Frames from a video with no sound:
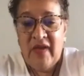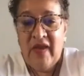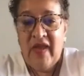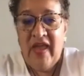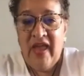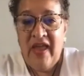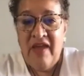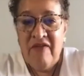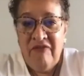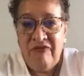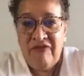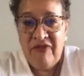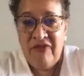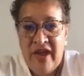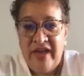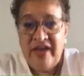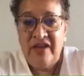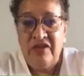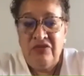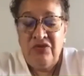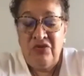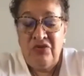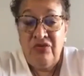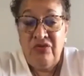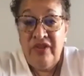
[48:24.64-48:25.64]
and find
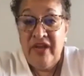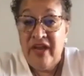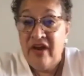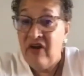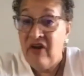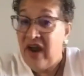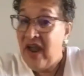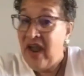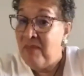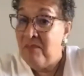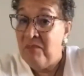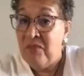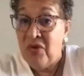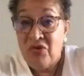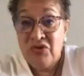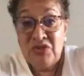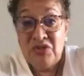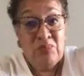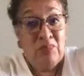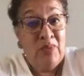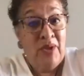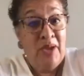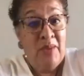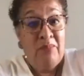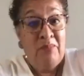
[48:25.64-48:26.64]
it through there. And
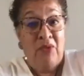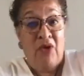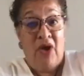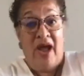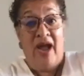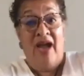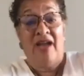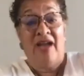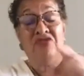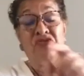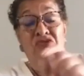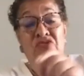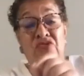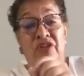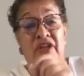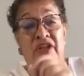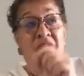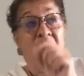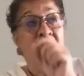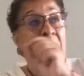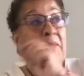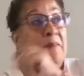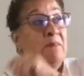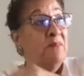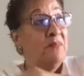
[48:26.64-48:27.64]
most people
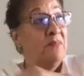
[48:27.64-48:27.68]
actually